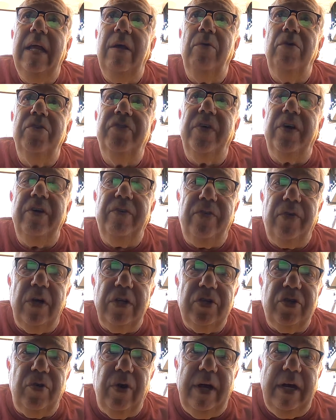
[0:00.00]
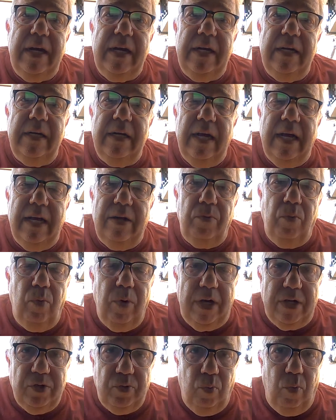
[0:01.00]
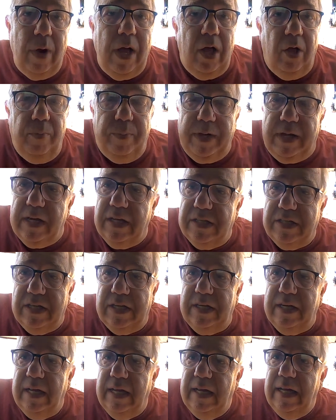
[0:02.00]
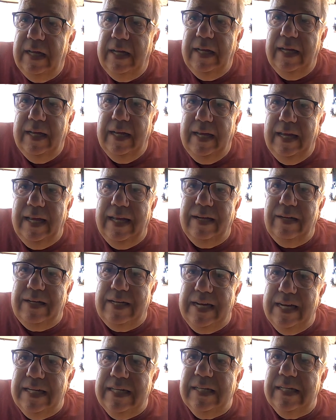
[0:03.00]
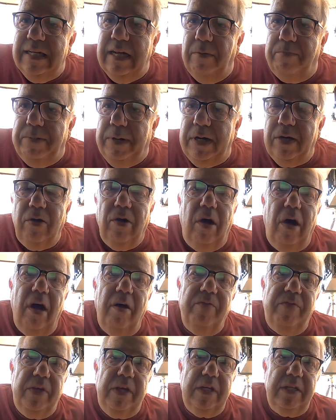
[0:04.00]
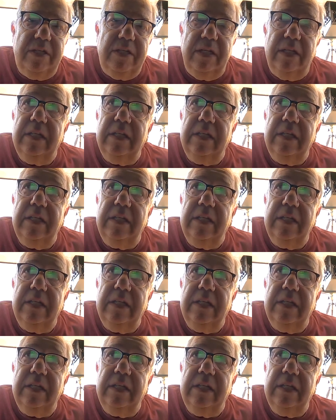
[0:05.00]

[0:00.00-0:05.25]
it was very frustrating as well, because it didn't appear obvious.